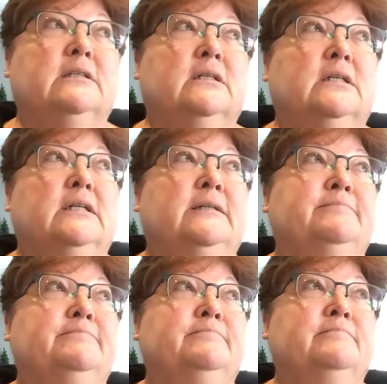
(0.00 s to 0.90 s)

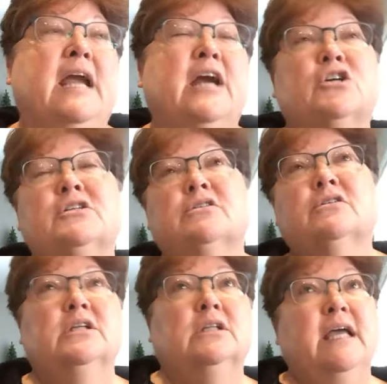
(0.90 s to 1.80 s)
um, air
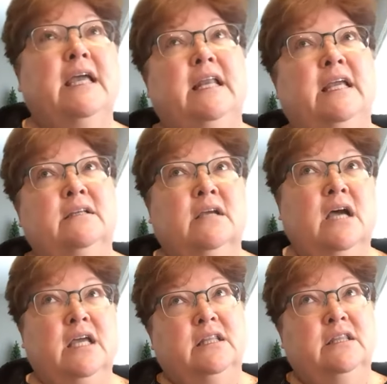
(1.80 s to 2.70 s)
circulating
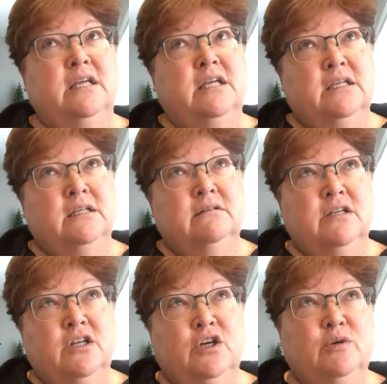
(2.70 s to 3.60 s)
kind of thing,
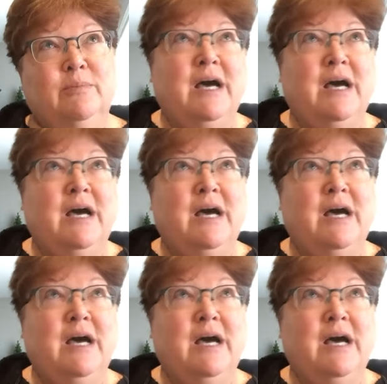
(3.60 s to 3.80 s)
you know, oh.